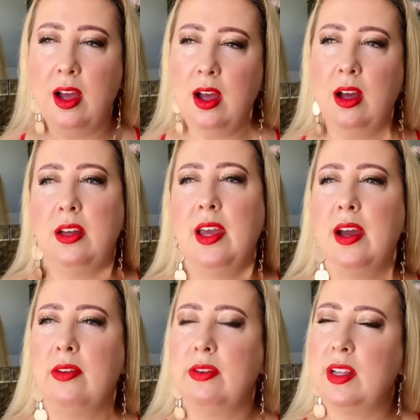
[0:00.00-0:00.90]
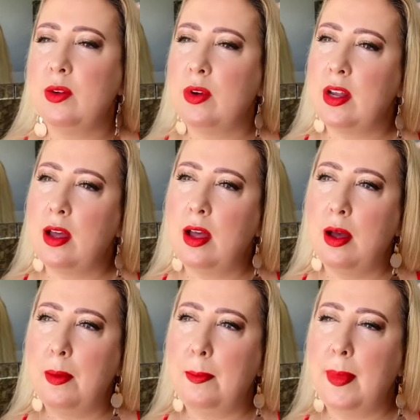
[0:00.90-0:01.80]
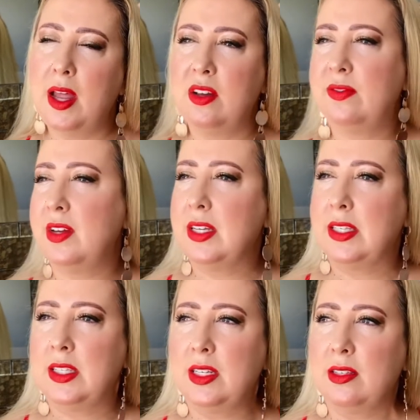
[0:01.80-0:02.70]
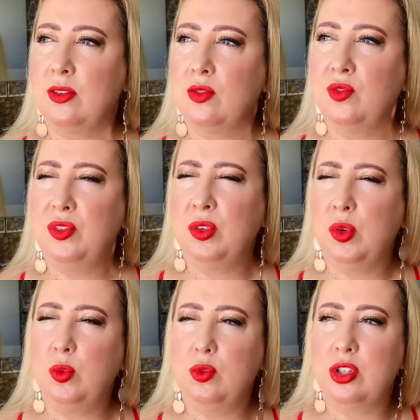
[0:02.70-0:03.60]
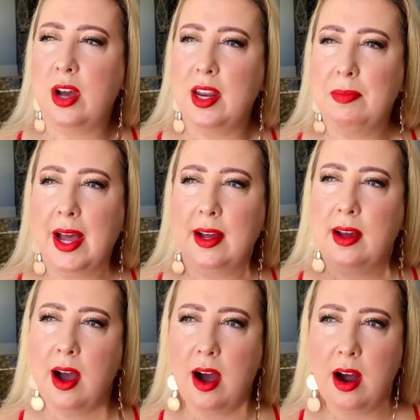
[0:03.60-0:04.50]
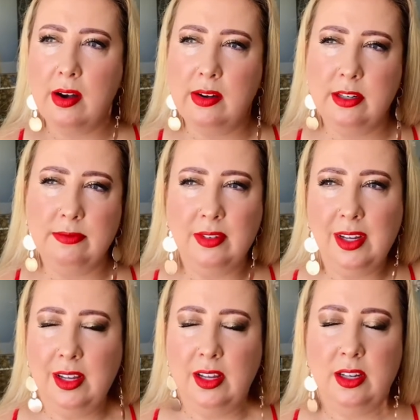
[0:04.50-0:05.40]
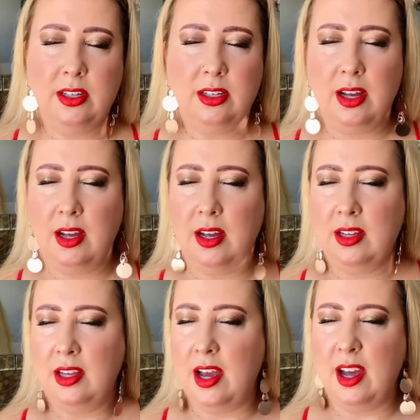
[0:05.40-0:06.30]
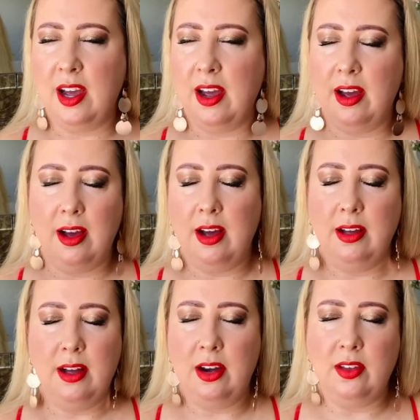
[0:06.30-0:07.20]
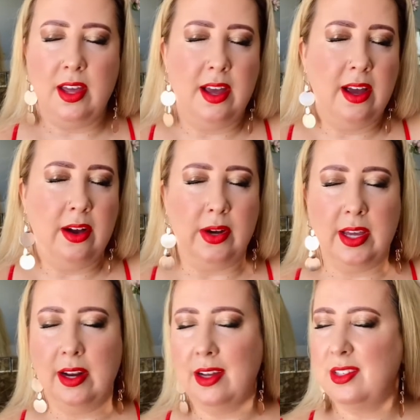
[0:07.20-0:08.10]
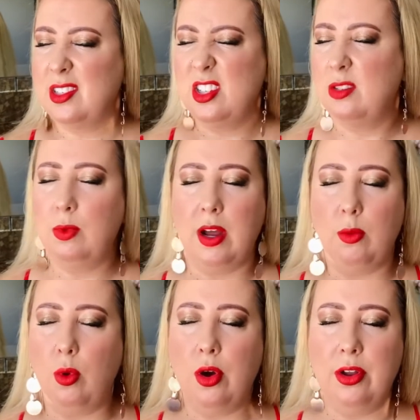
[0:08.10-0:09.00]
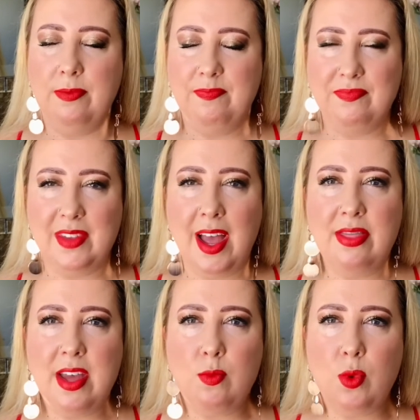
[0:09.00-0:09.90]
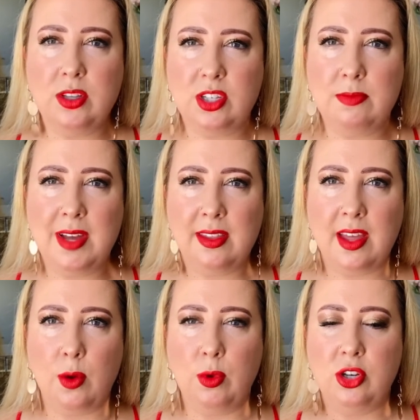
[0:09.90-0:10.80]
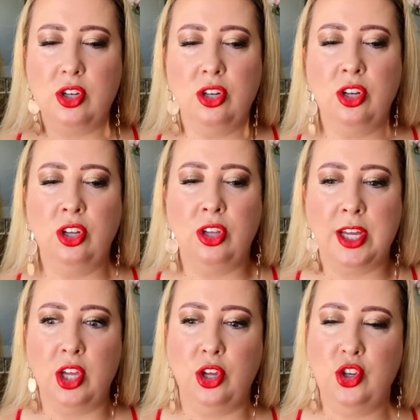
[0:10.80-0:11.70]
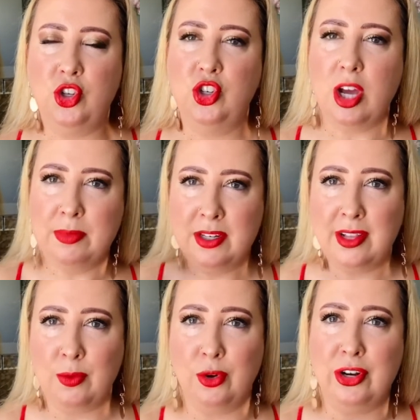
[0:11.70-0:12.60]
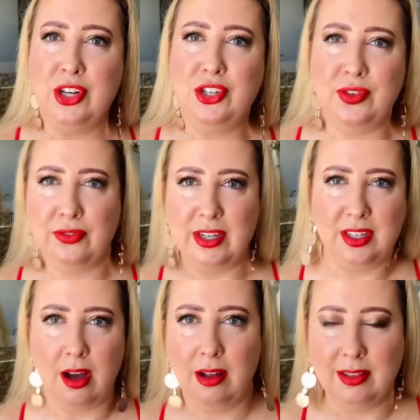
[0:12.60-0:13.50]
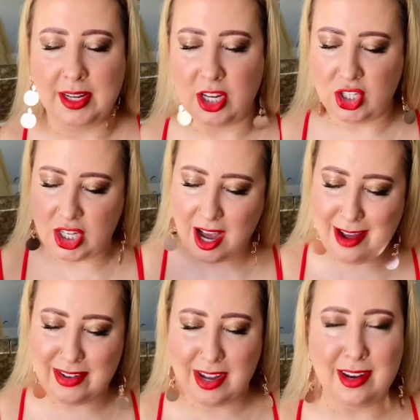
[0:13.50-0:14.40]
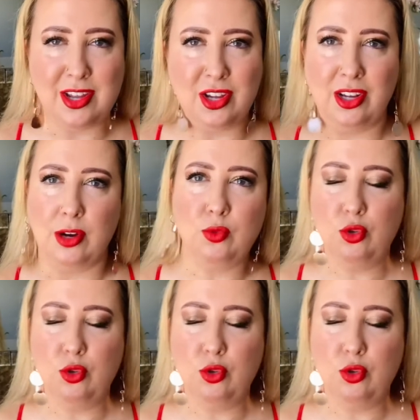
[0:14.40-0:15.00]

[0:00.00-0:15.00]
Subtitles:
Yeah, I really want to manifest this cool shiny black car, and yeah, I don't care how I get it, it's just what I want. And then once you make that wish, like you jump into that water and you do freestyle, like you dive in and you go